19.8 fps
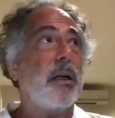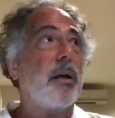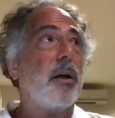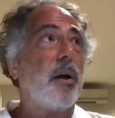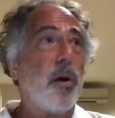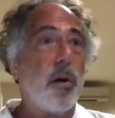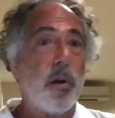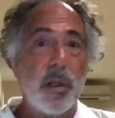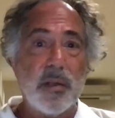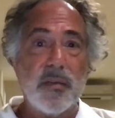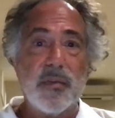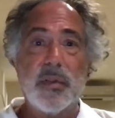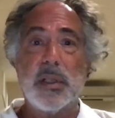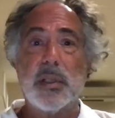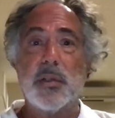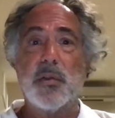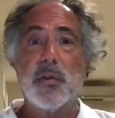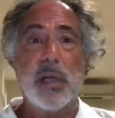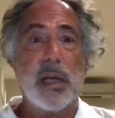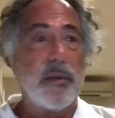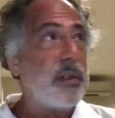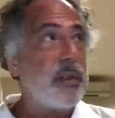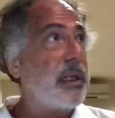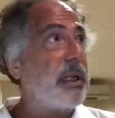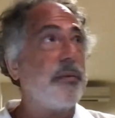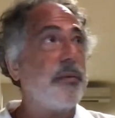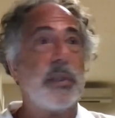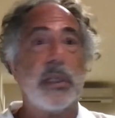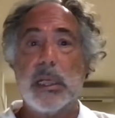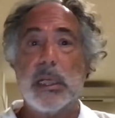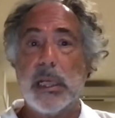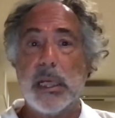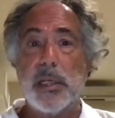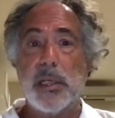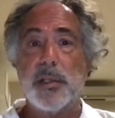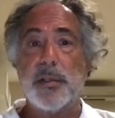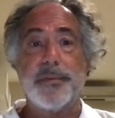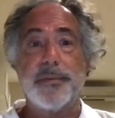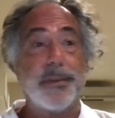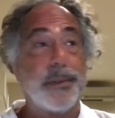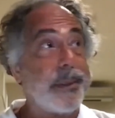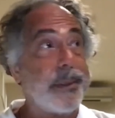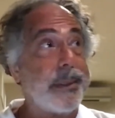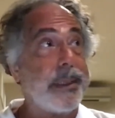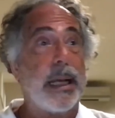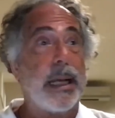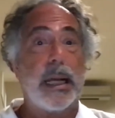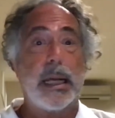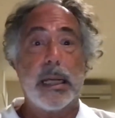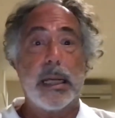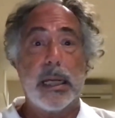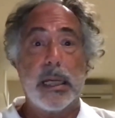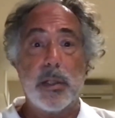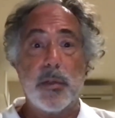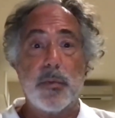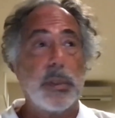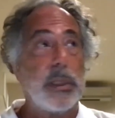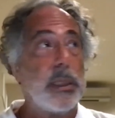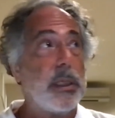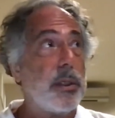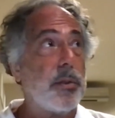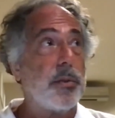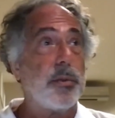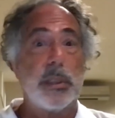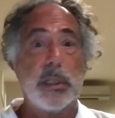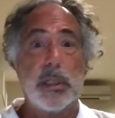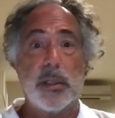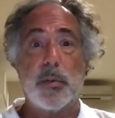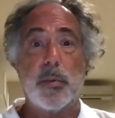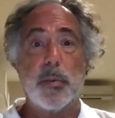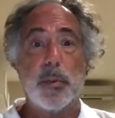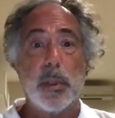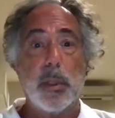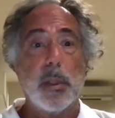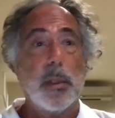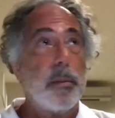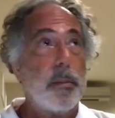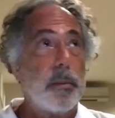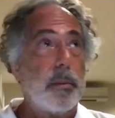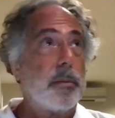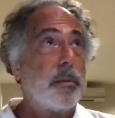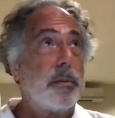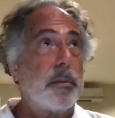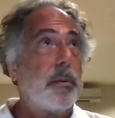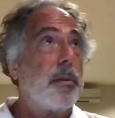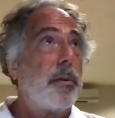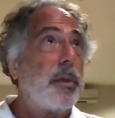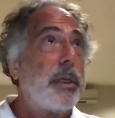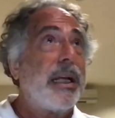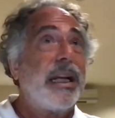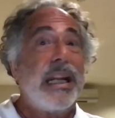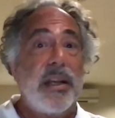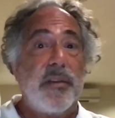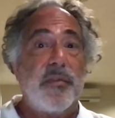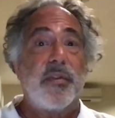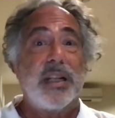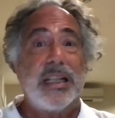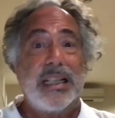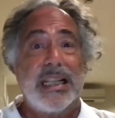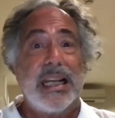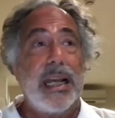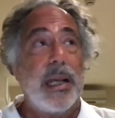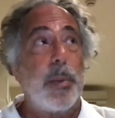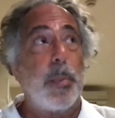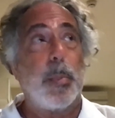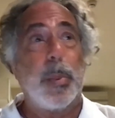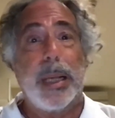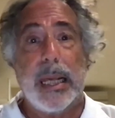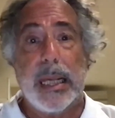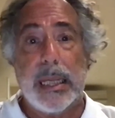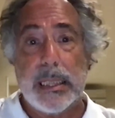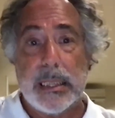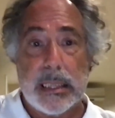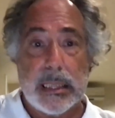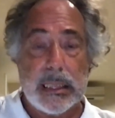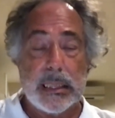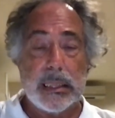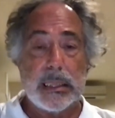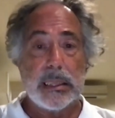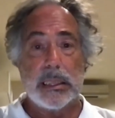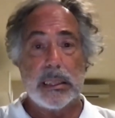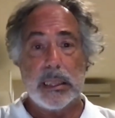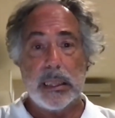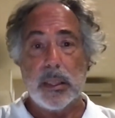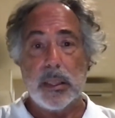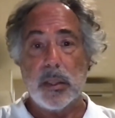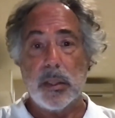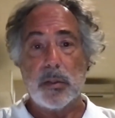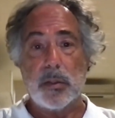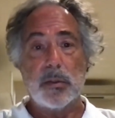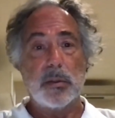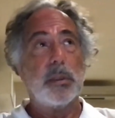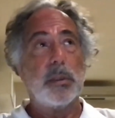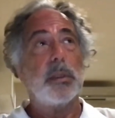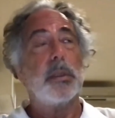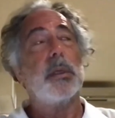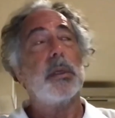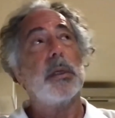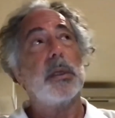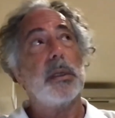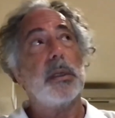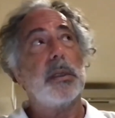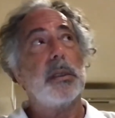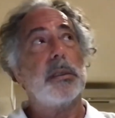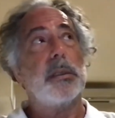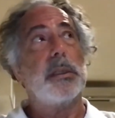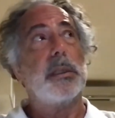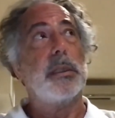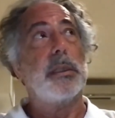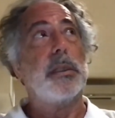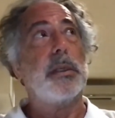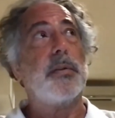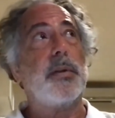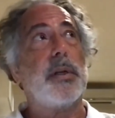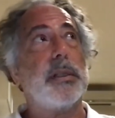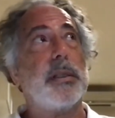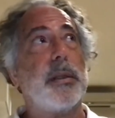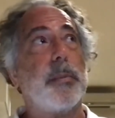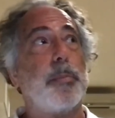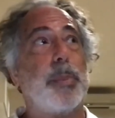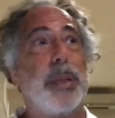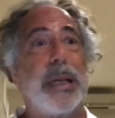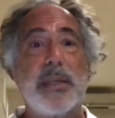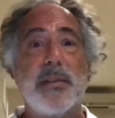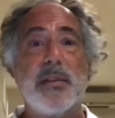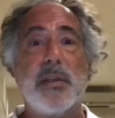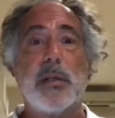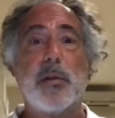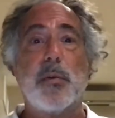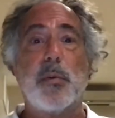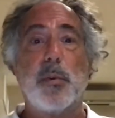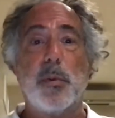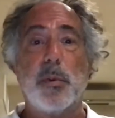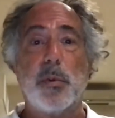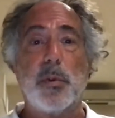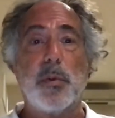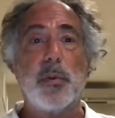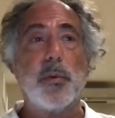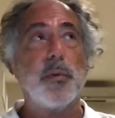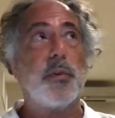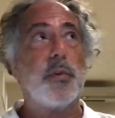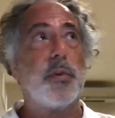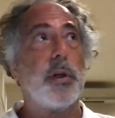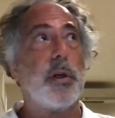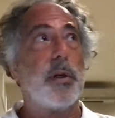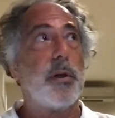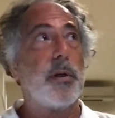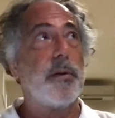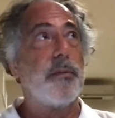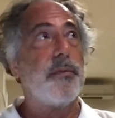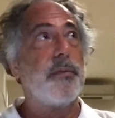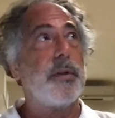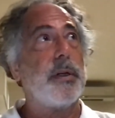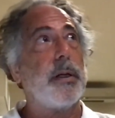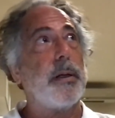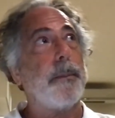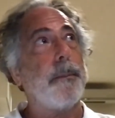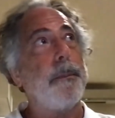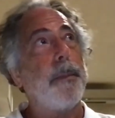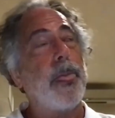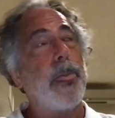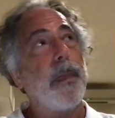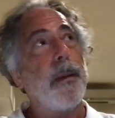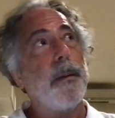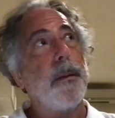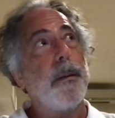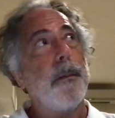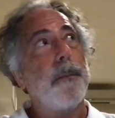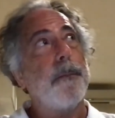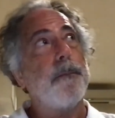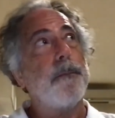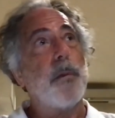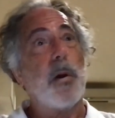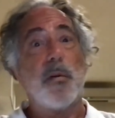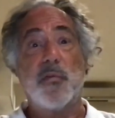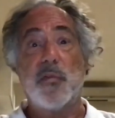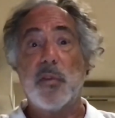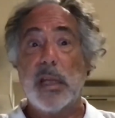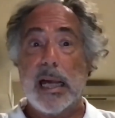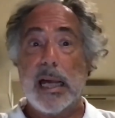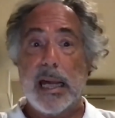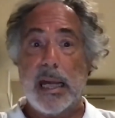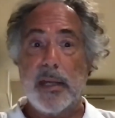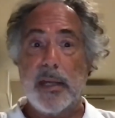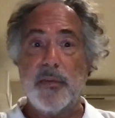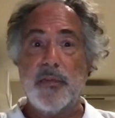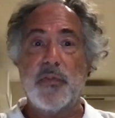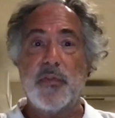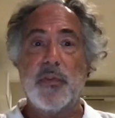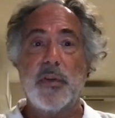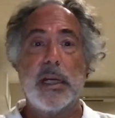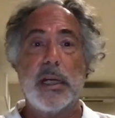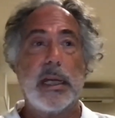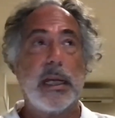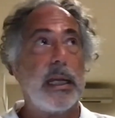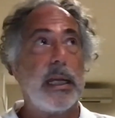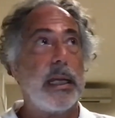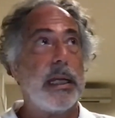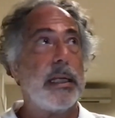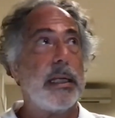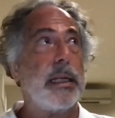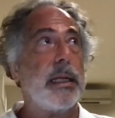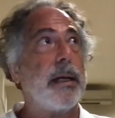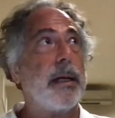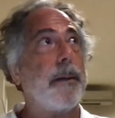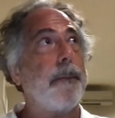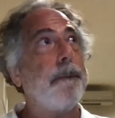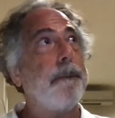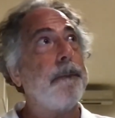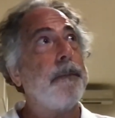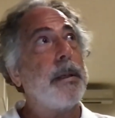All of us who have lived in Asia for decades, we know this on an everyday basis. These are the basic rules of life and